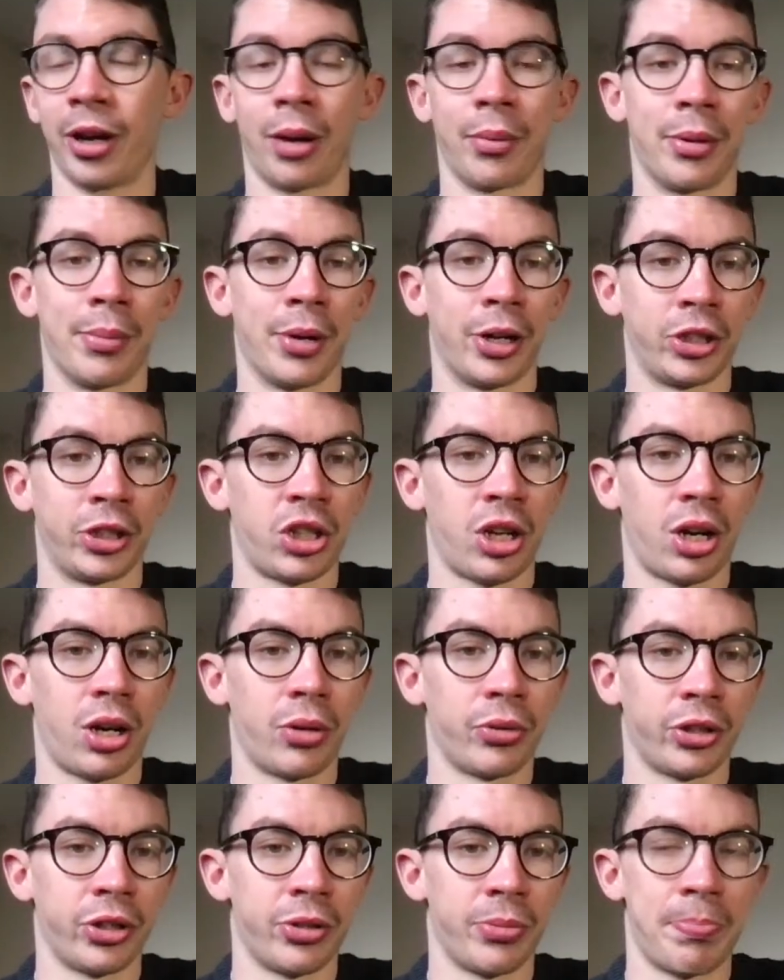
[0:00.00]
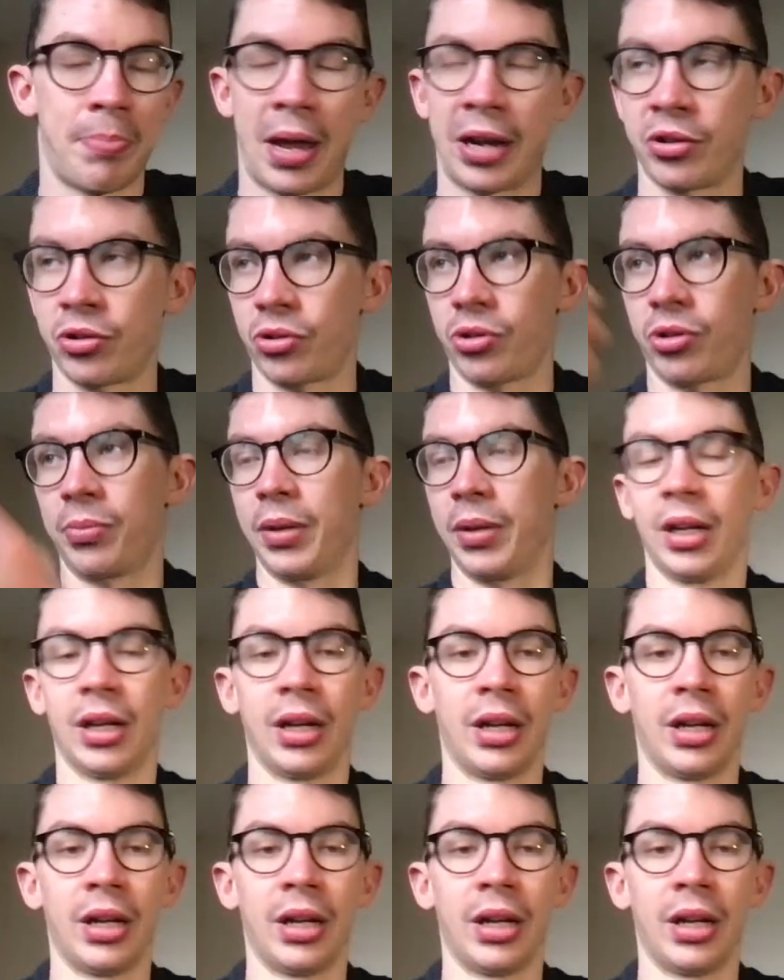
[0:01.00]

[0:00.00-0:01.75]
I'm in my childhood bedroom.